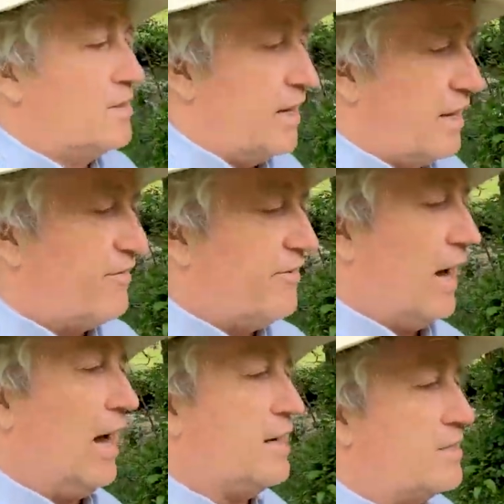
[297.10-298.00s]
Dave
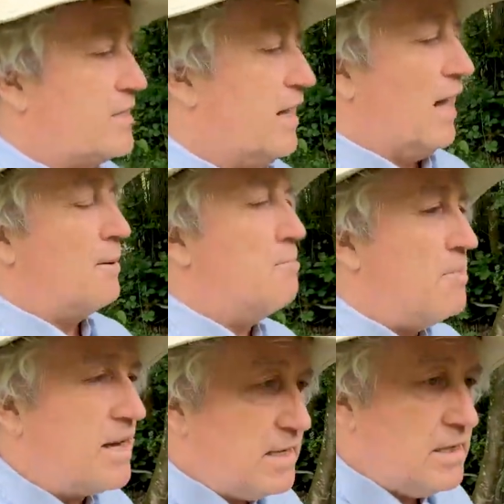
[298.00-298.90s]
has
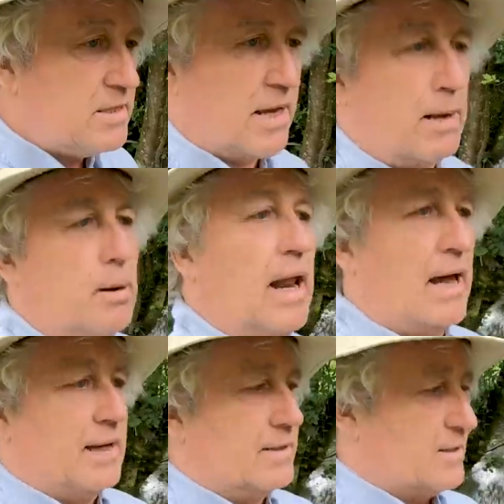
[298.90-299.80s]
amazing
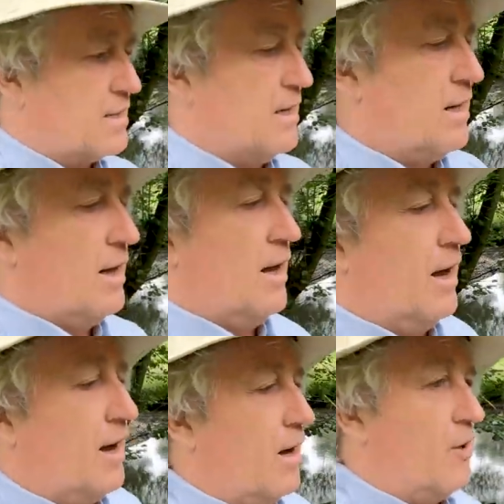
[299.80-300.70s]
plans
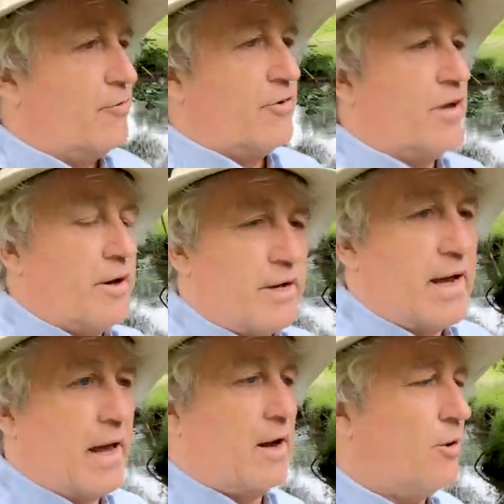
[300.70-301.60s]
of
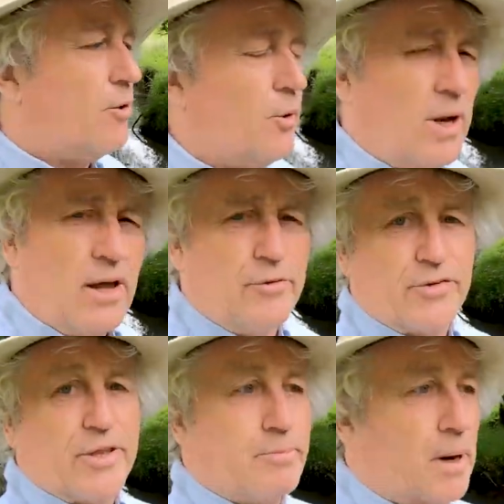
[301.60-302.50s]
going all
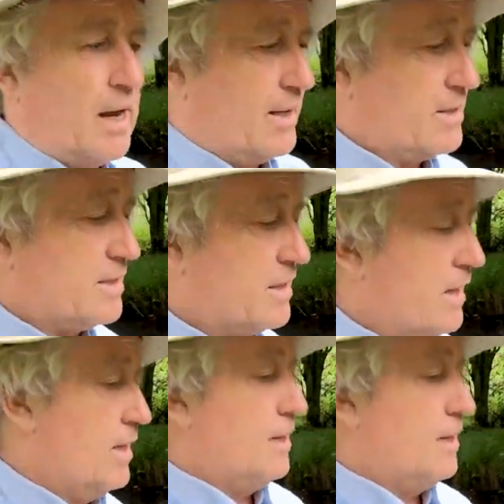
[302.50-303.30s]
over the place